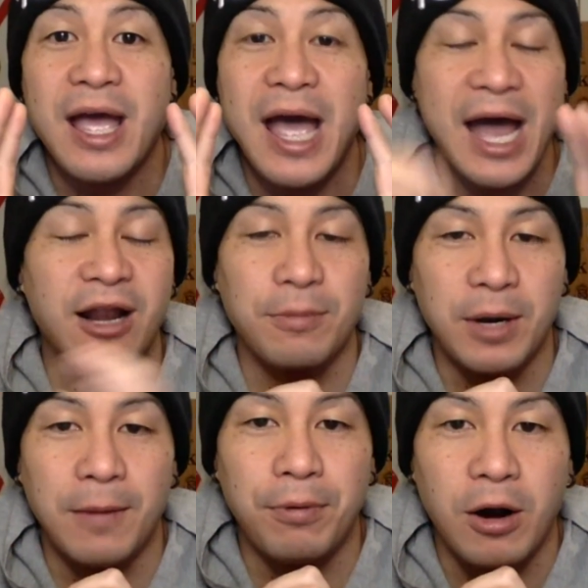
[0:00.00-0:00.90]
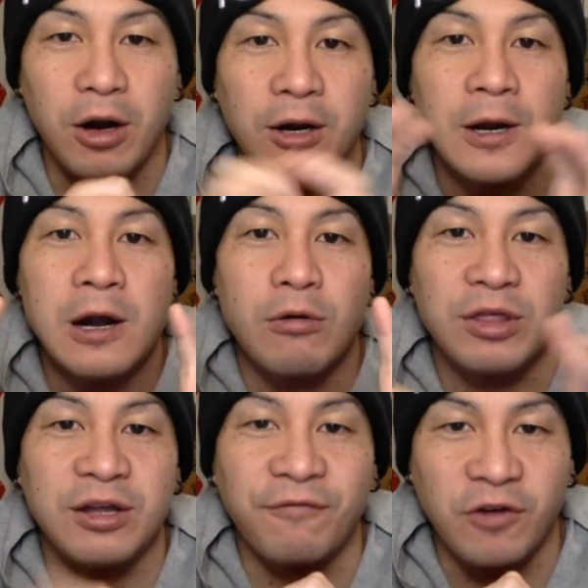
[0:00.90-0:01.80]
out of the ballpark with
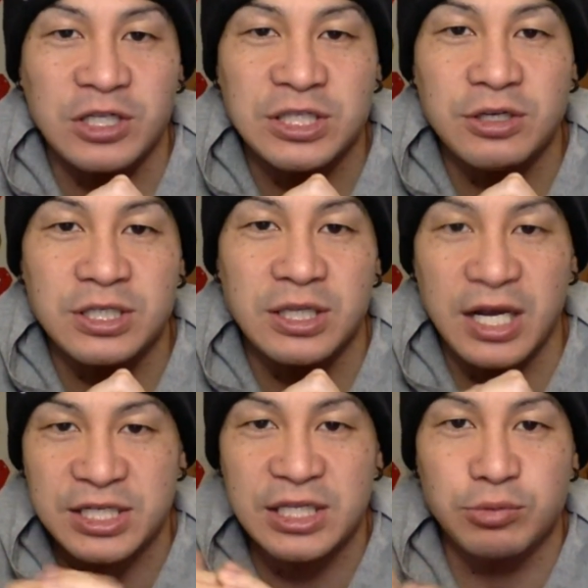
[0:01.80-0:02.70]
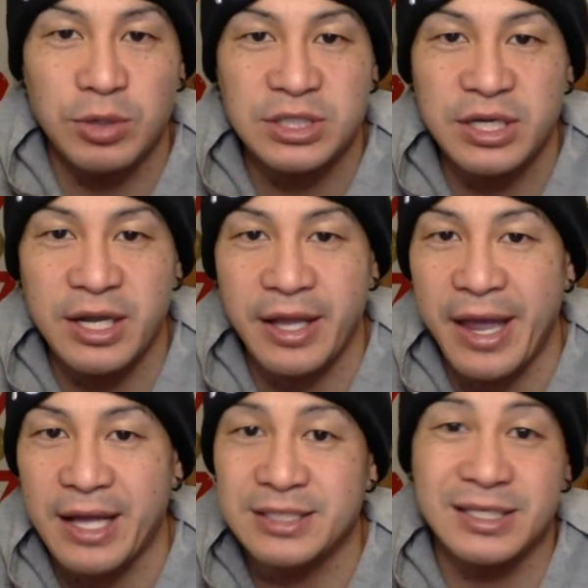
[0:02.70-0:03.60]
their first two selections, which
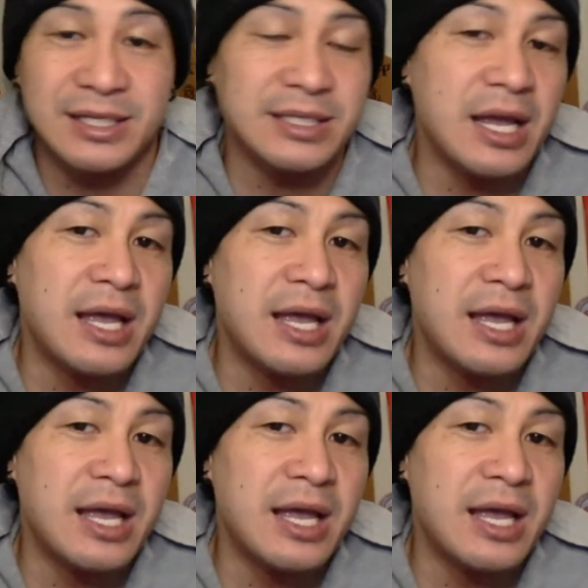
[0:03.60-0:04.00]
enhances